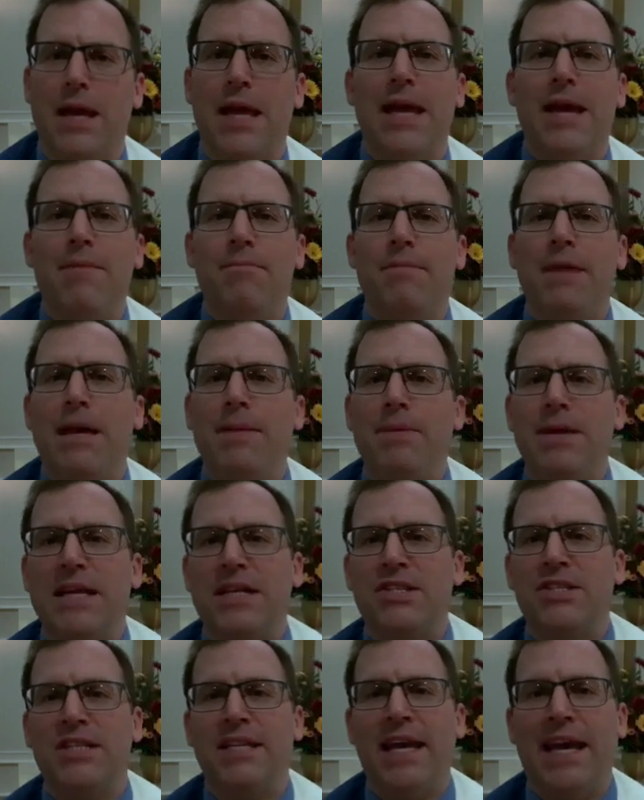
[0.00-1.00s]
Maybe
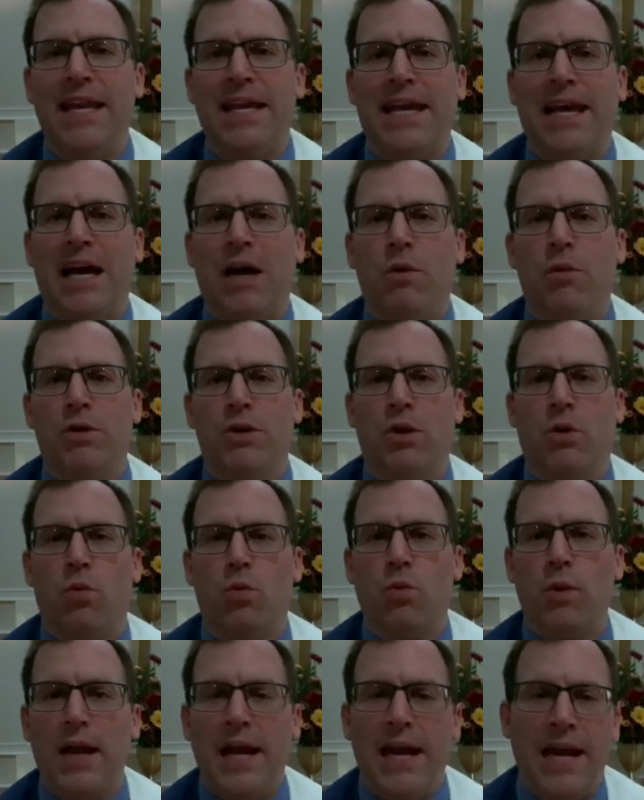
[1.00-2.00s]
it's getting out with a
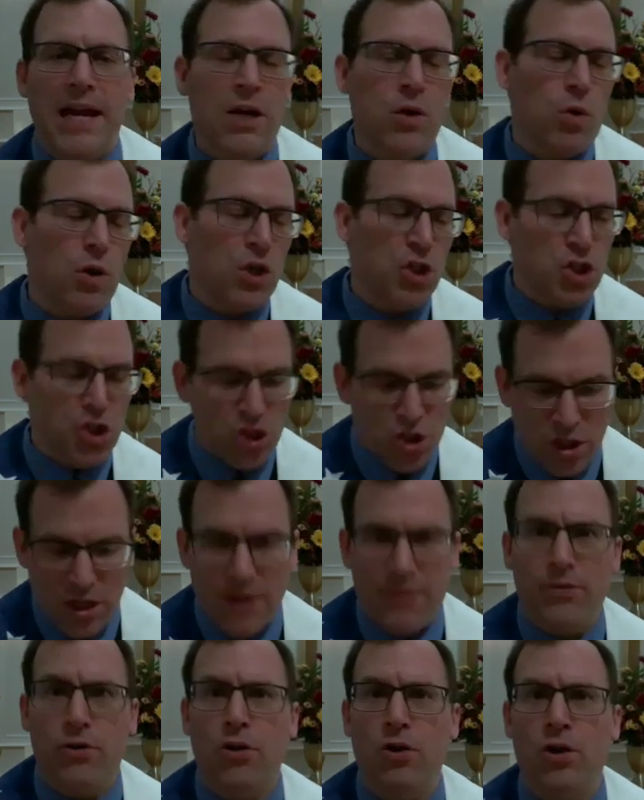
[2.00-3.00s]
rake or a
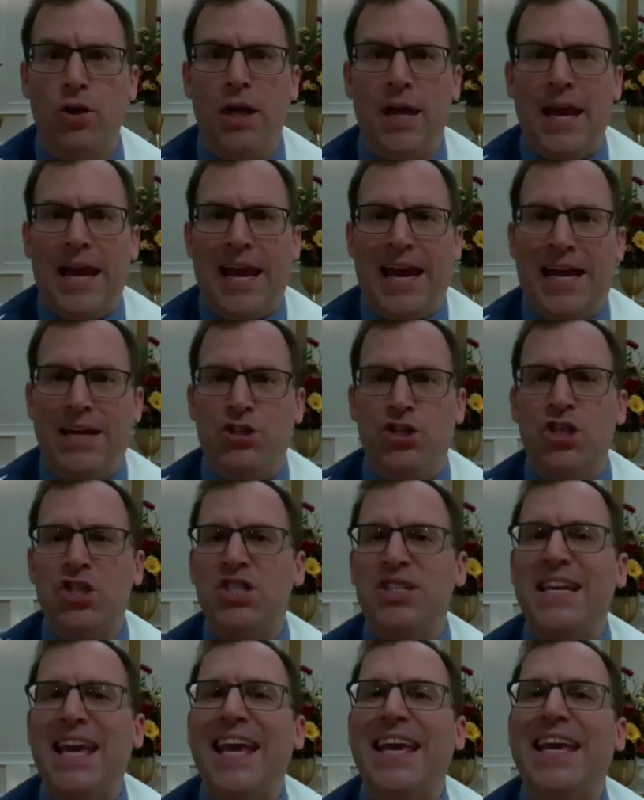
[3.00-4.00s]
shovel and
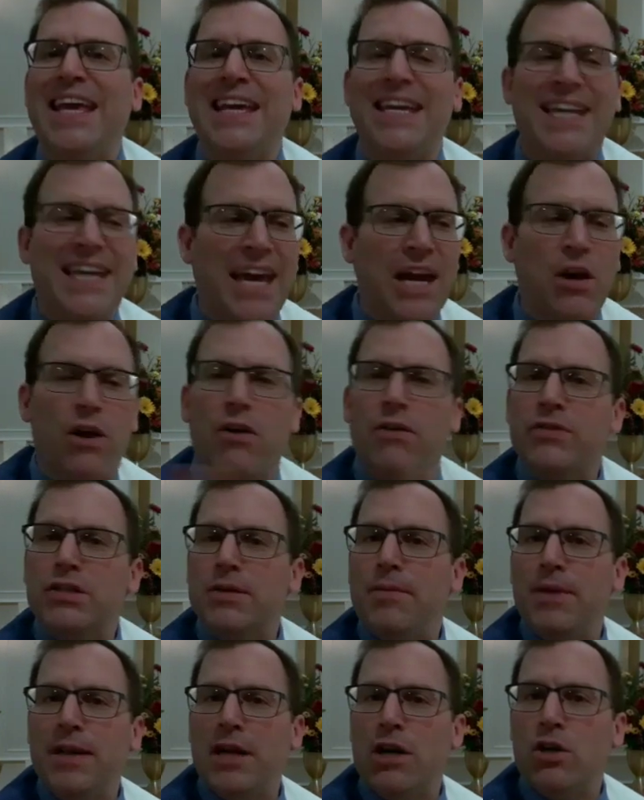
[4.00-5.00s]
just taking care of
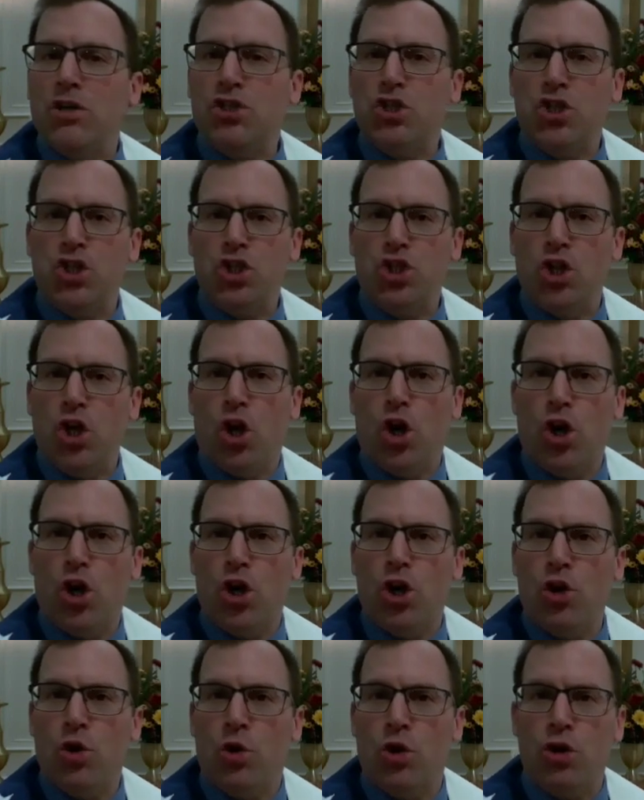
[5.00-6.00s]
somebody else's
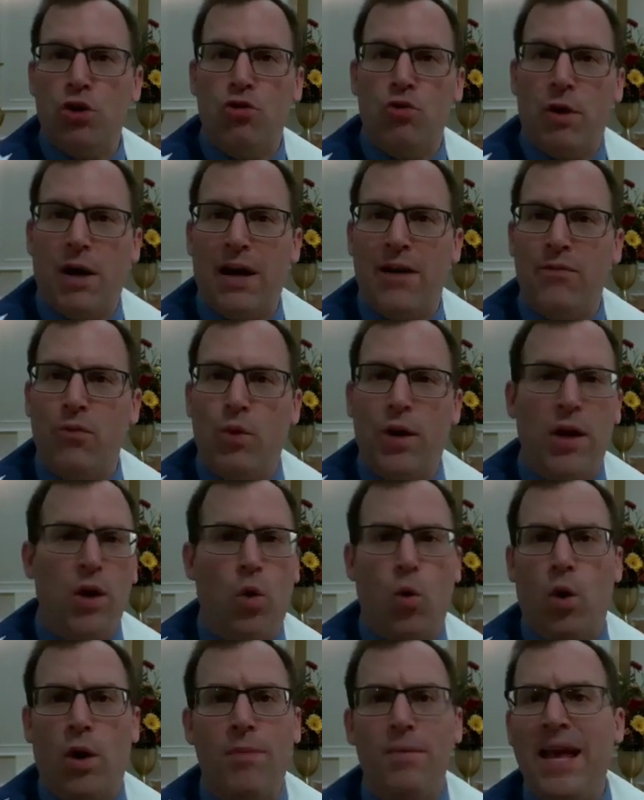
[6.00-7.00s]
yard or driveway
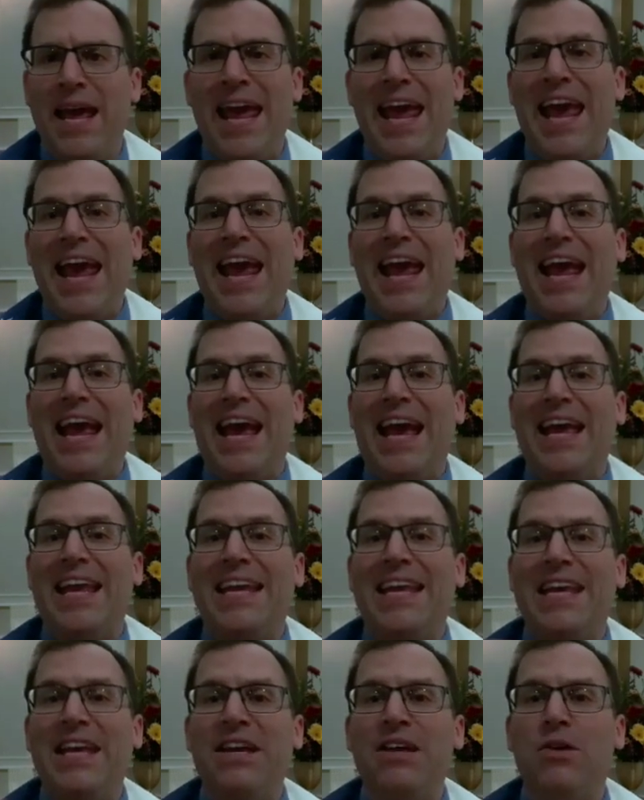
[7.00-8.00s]
or
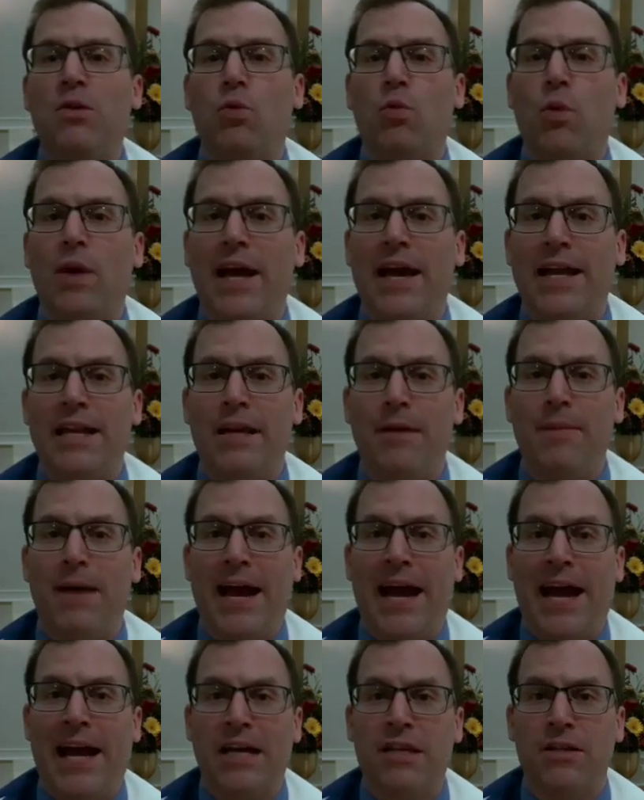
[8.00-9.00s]
any random
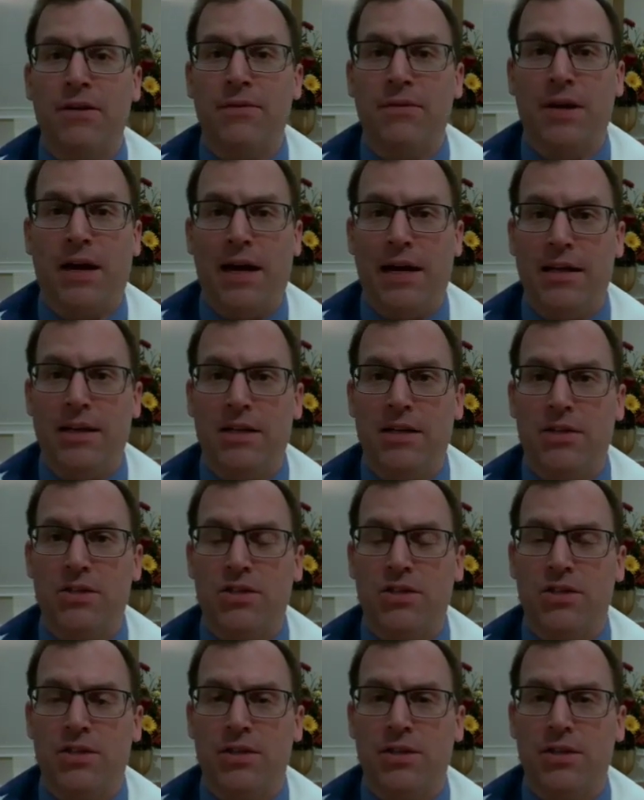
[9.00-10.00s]
act of kindness.